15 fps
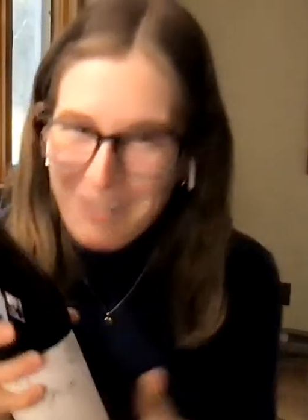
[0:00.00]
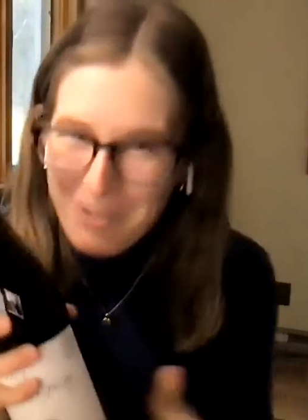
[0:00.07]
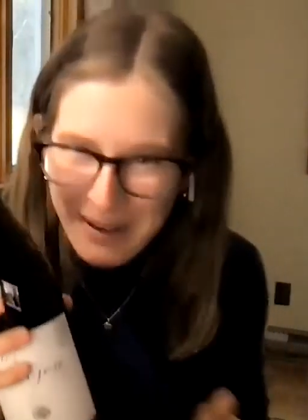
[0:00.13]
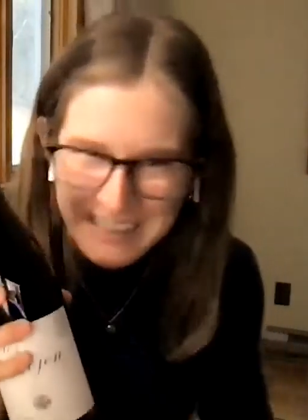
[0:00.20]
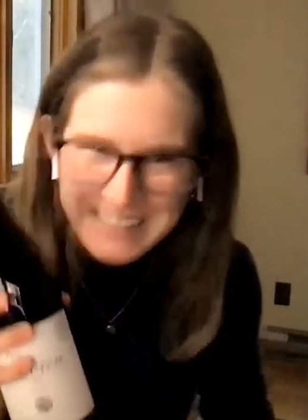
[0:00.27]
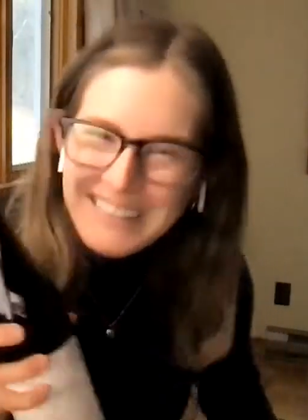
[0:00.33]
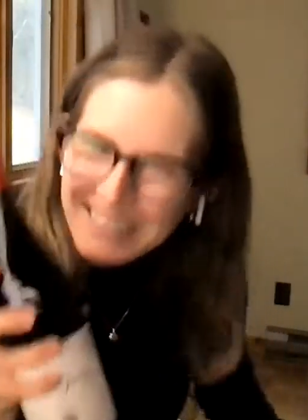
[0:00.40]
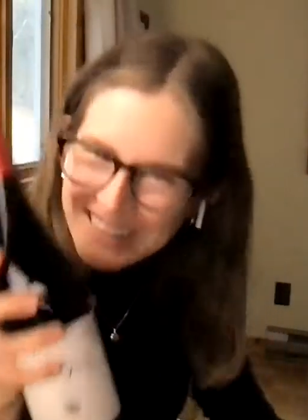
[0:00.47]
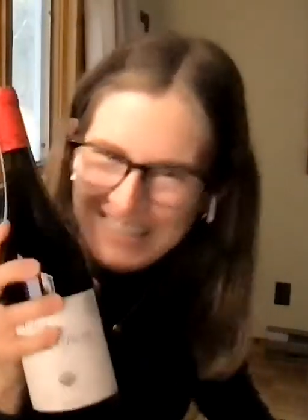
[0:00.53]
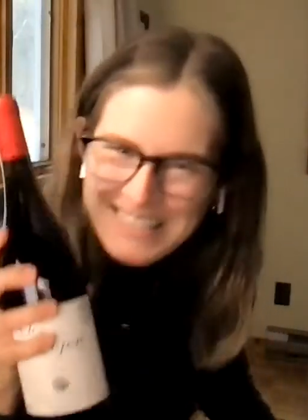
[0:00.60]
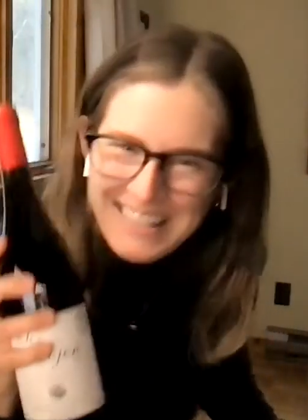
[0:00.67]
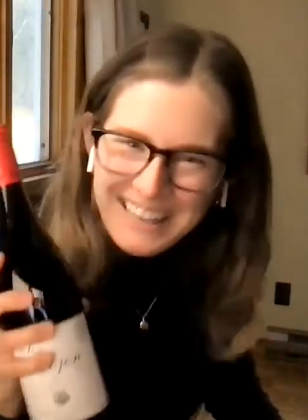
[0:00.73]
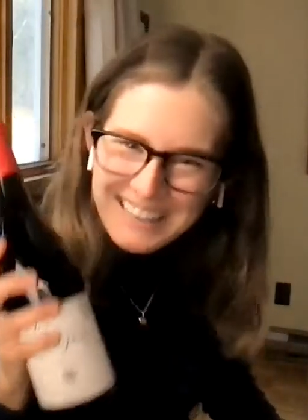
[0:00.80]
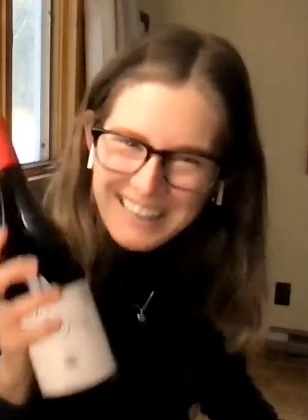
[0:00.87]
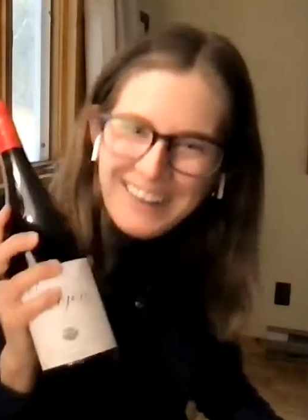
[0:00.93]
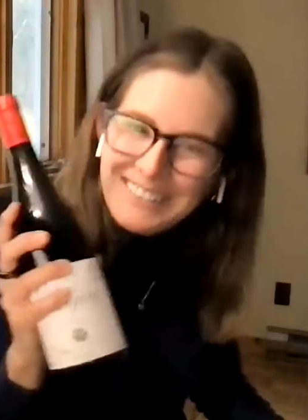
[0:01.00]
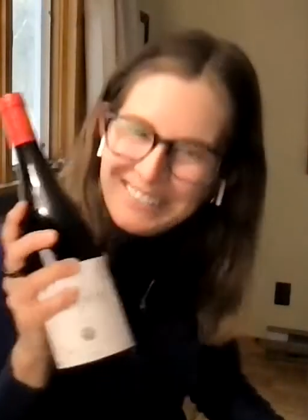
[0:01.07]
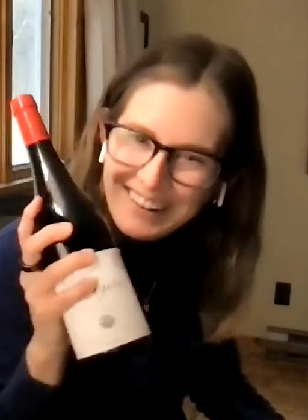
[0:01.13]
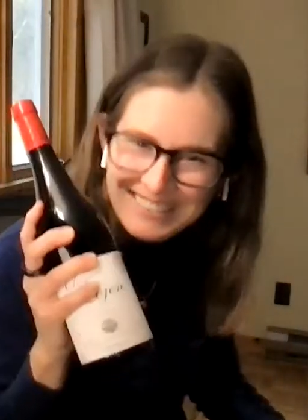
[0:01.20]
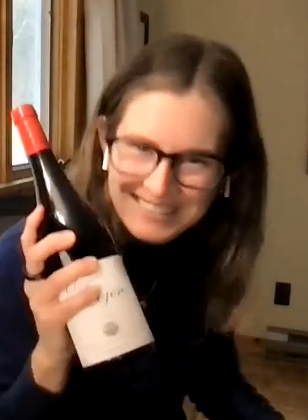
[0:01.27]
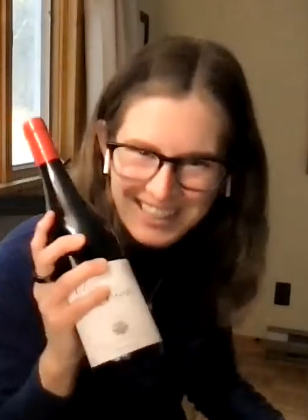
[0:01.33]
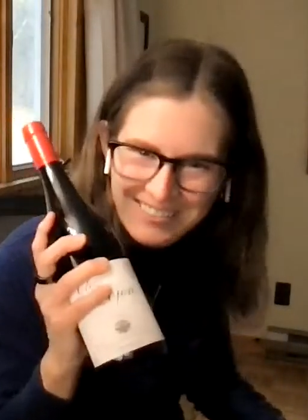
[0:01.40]
never mind. Let's not get,
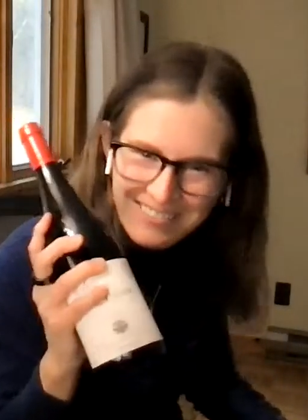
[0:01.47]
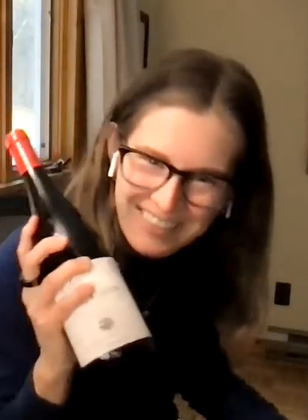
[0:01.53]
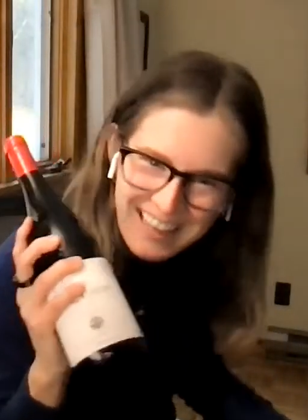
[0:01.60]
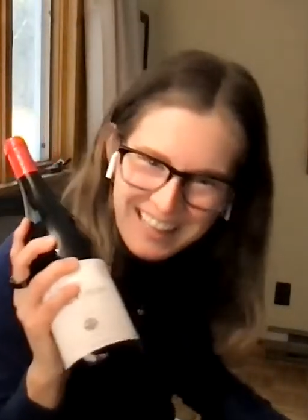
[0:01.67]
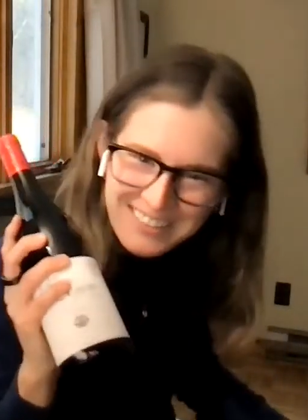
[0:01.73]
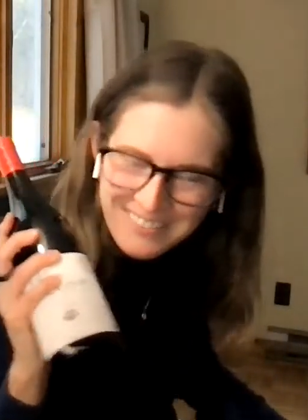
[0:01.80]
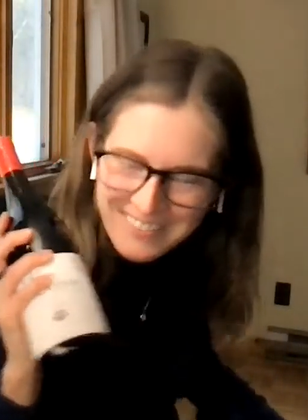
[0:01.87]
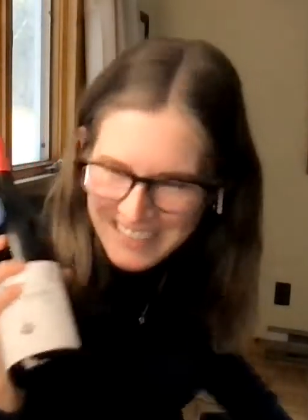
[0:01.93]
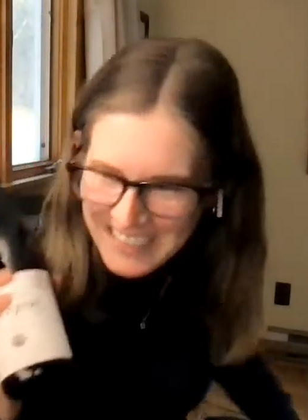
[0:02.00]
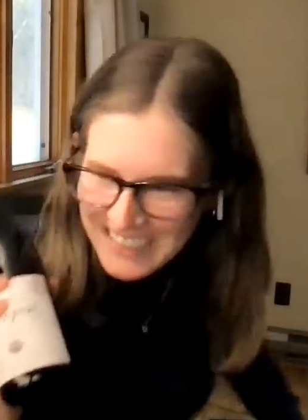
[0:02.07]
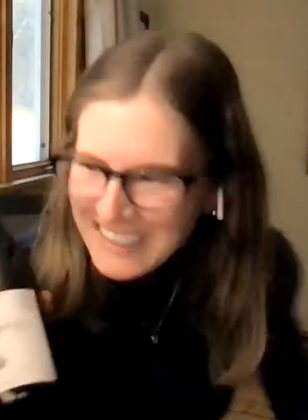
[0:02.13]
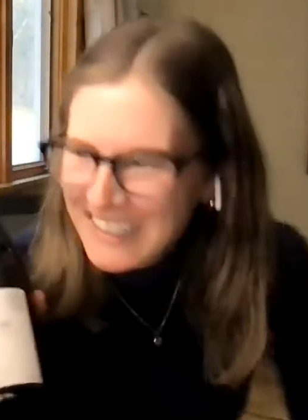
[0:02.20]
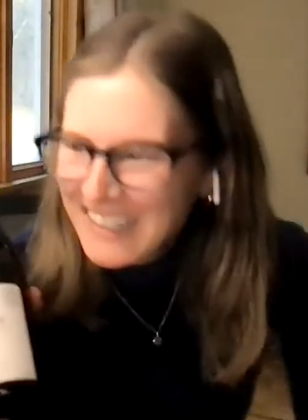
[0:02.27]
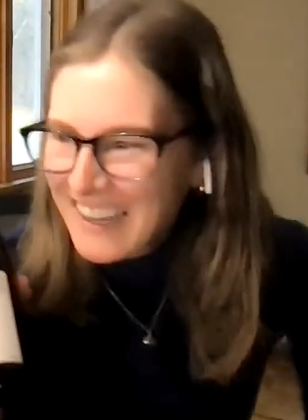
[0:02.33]
I'll, I'll, talk about that in a minute.